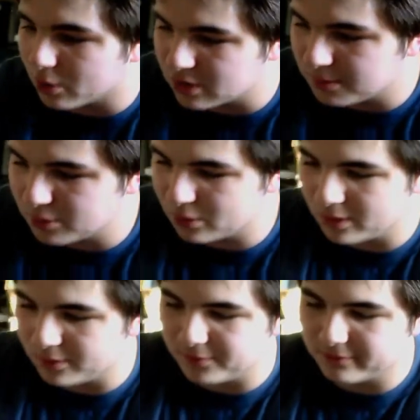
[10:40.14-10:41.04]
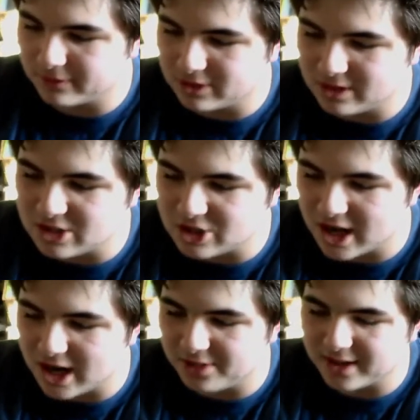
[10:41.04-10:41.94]
or some sort of
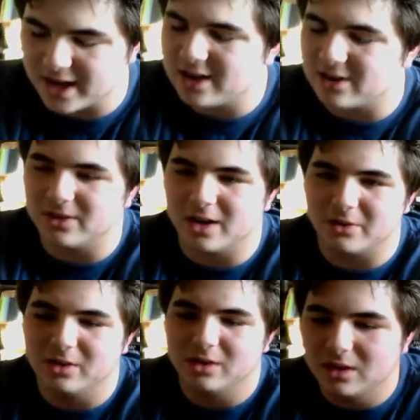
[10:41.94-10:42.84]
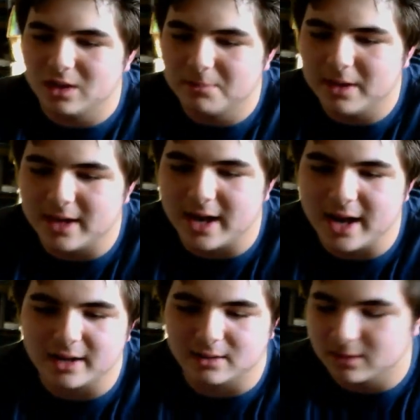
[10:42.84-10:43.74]
CGI thing. I don't know. But
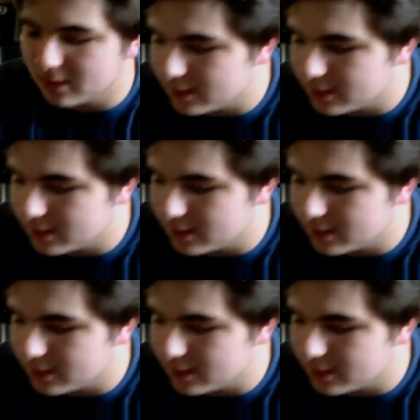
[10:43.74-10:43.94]
hey,